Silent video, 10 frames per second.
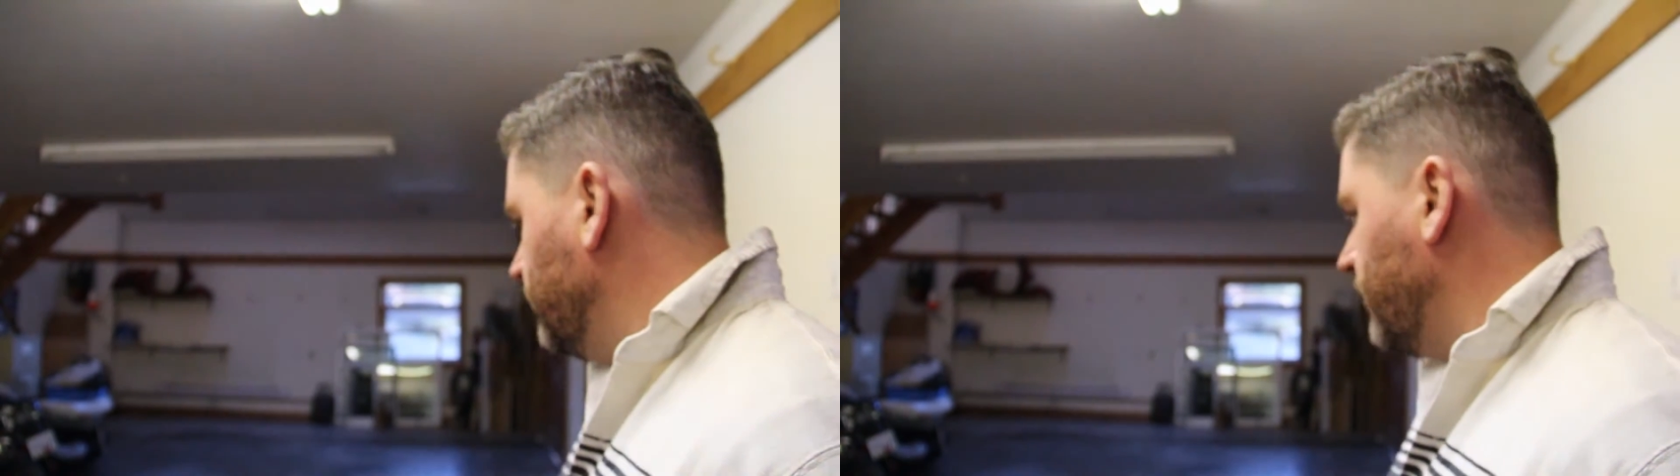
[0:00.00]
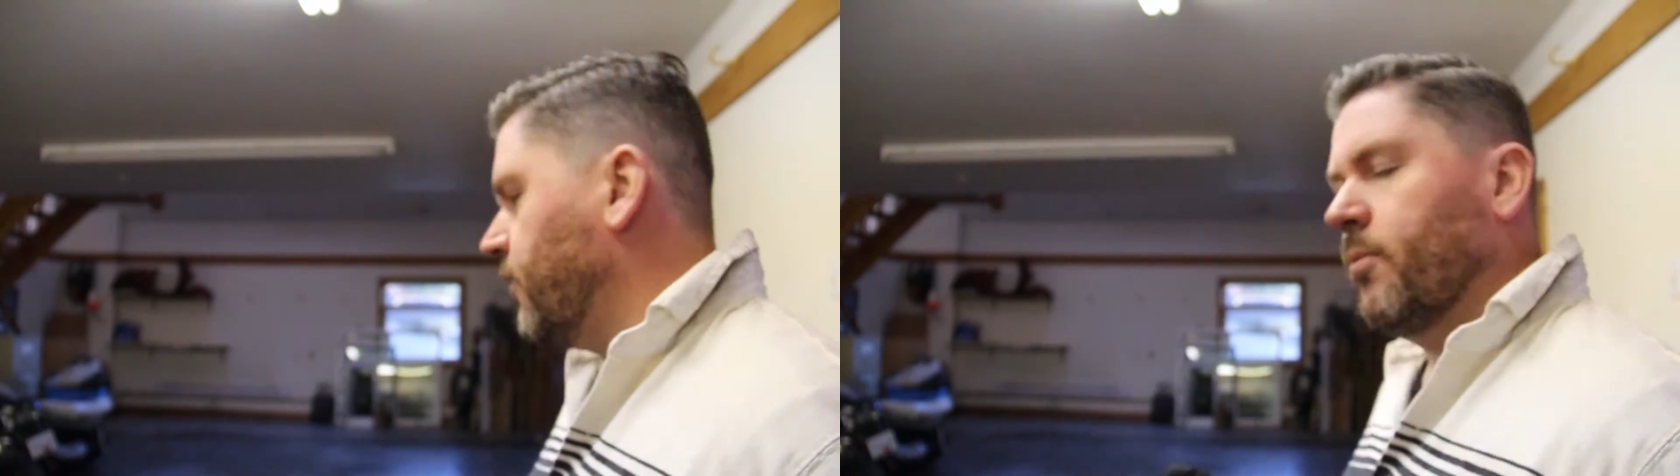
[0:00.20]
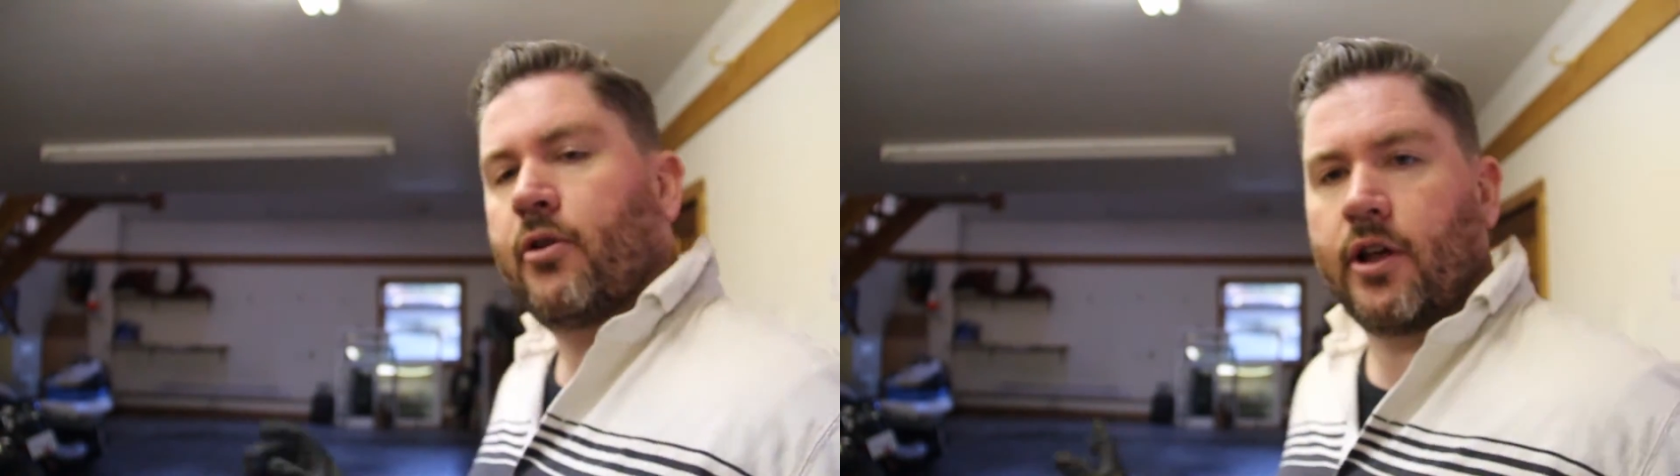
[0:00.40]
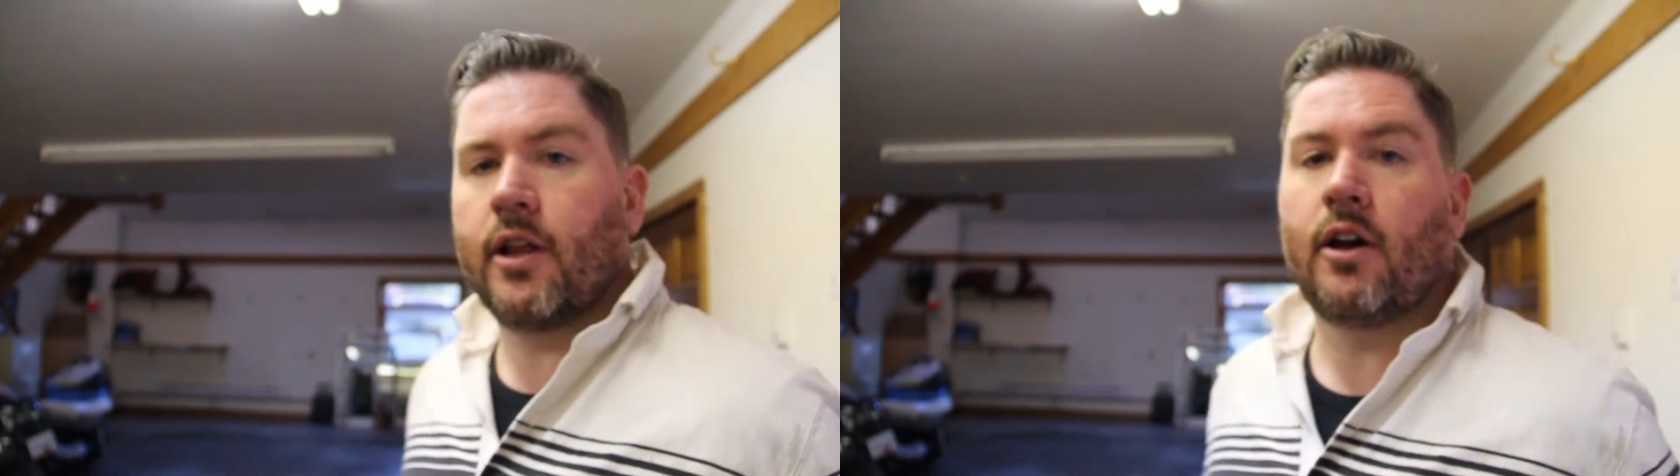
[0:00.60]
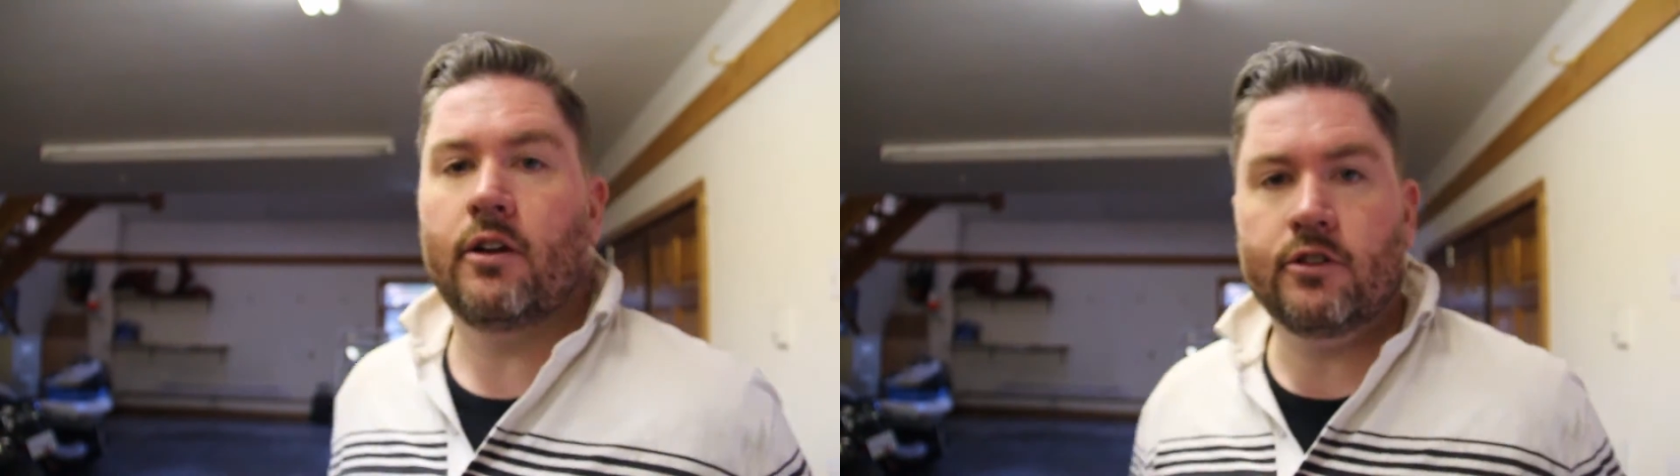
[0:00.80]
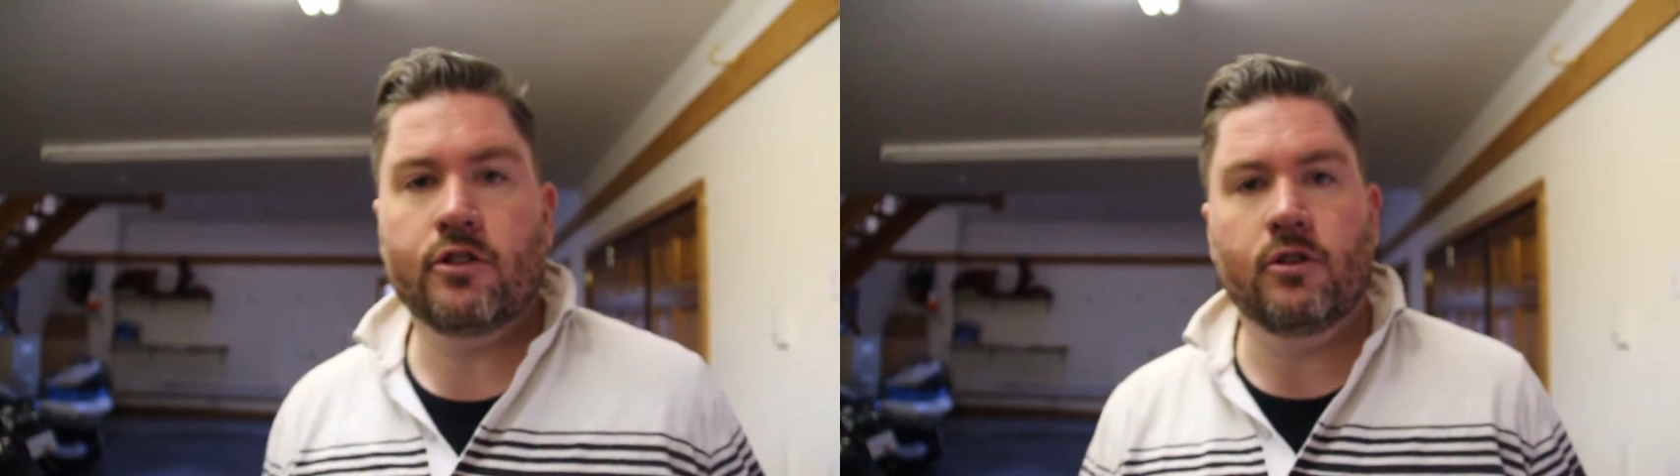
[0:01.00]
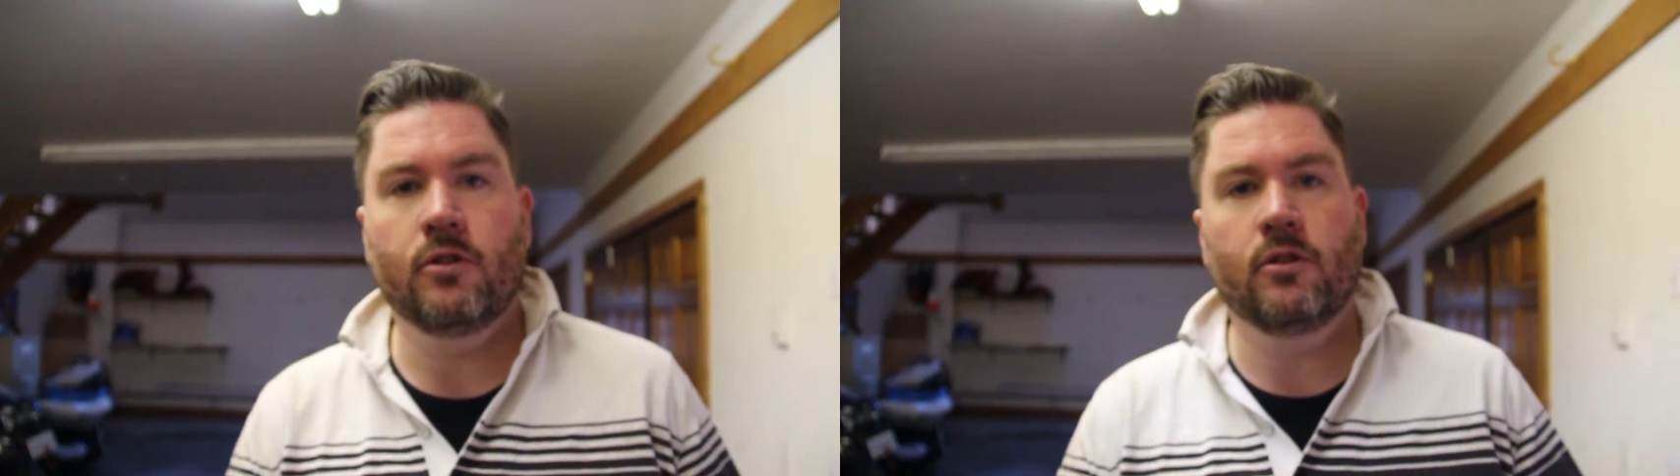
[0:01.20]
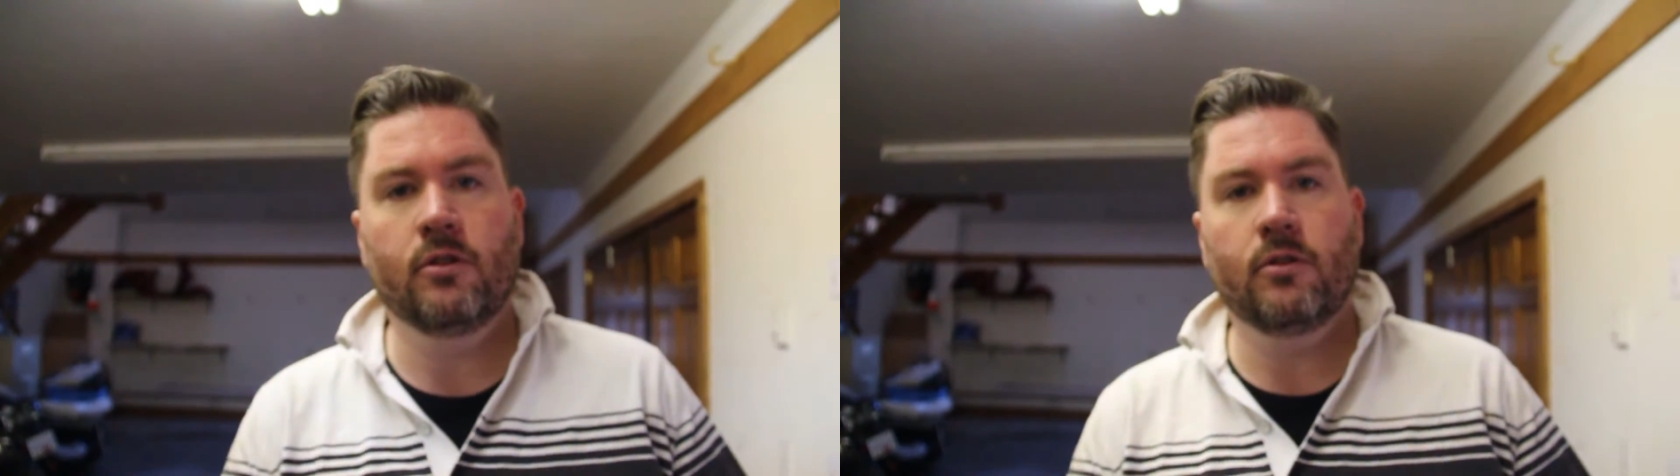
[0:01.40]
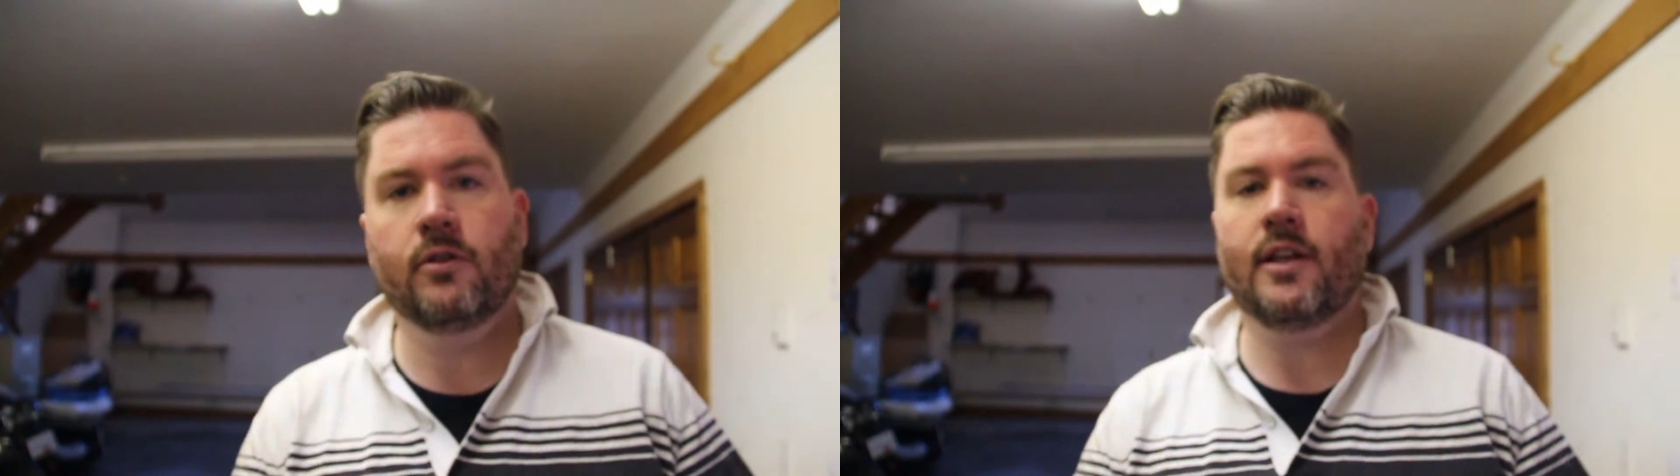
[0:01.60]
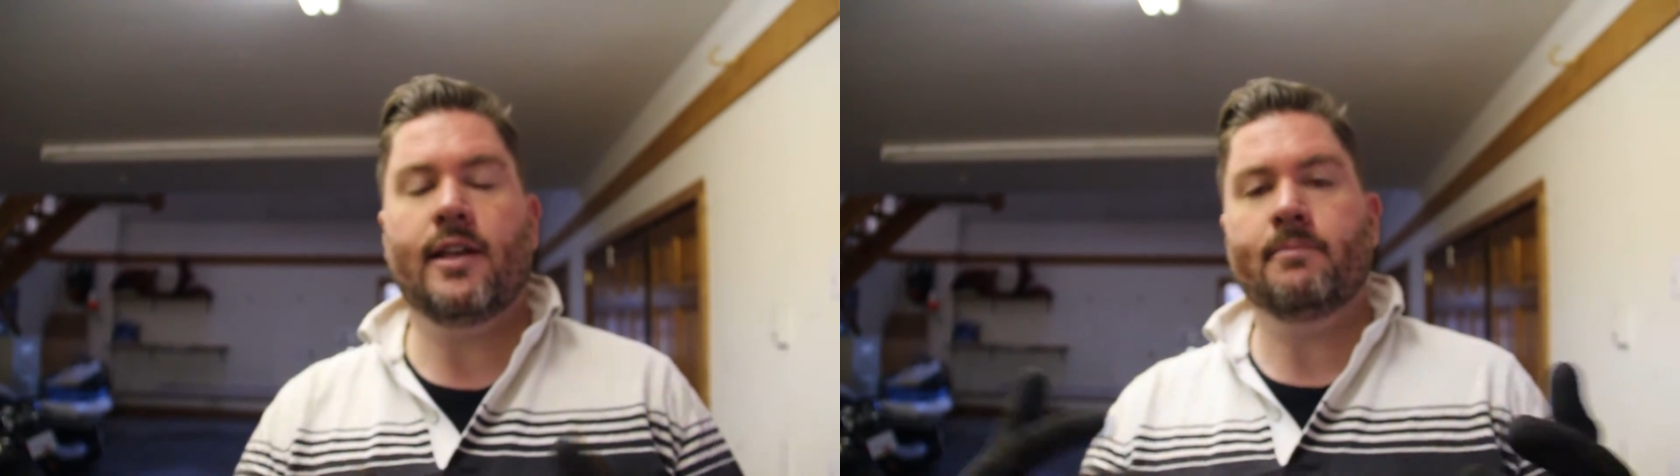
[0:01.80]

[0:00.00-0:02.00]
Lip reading: before putting it onto the